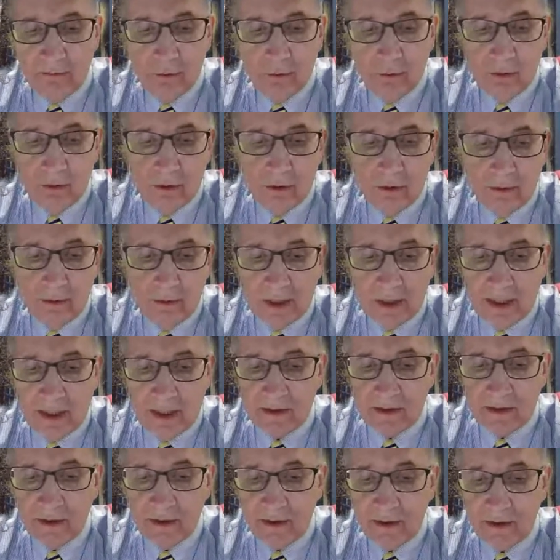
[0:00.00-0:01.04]
for
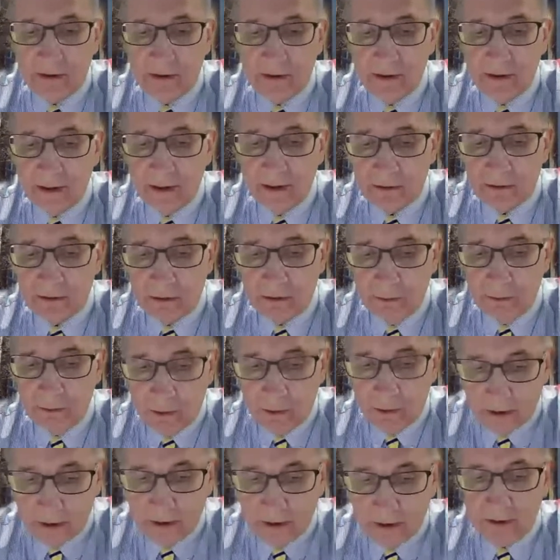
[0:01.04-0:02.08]
other celestial
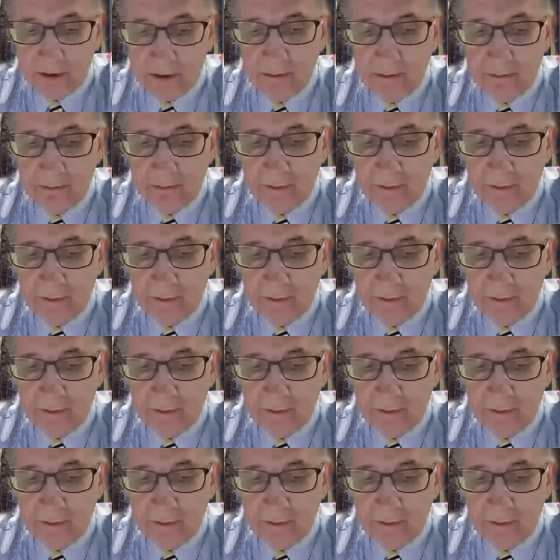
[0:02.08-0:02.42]
bodies.